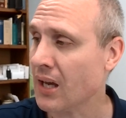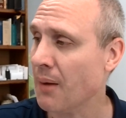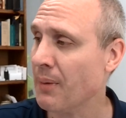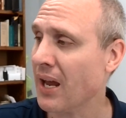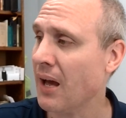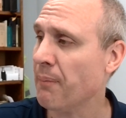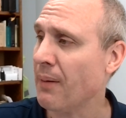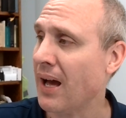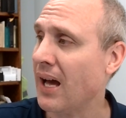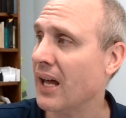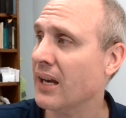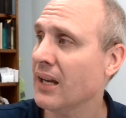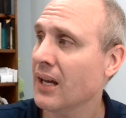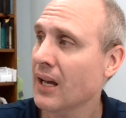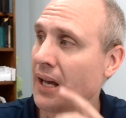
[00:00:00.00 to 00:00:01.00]
coming up
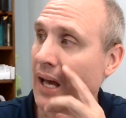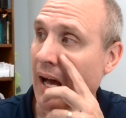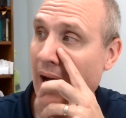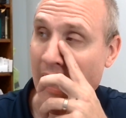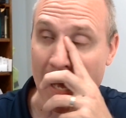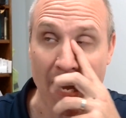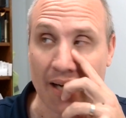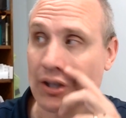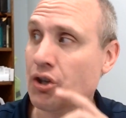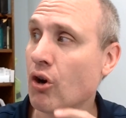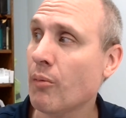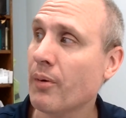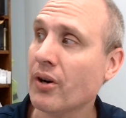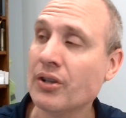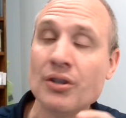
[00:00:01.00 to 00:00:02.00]
on uh,
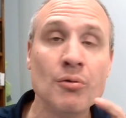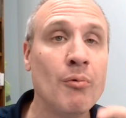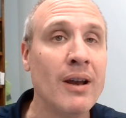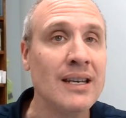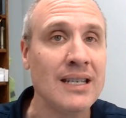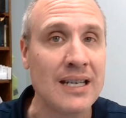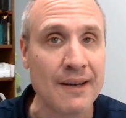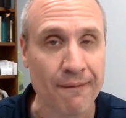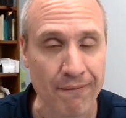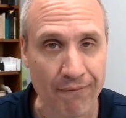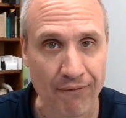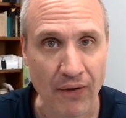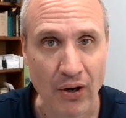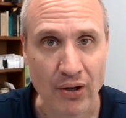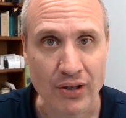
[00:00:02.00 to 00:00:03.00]
October
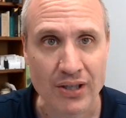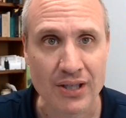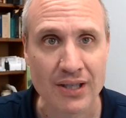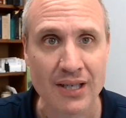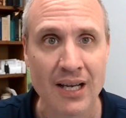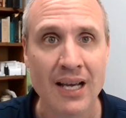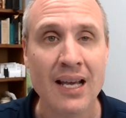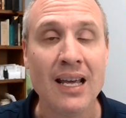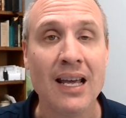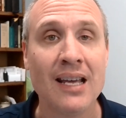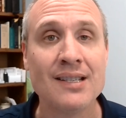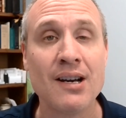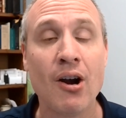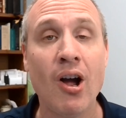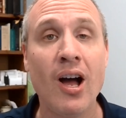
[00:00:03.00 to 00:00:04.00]
21st
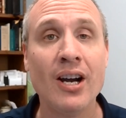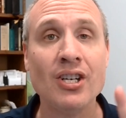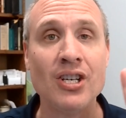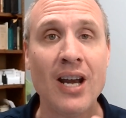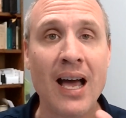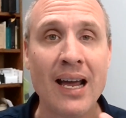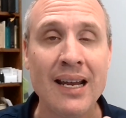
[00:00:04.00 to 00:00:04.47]
is our auction.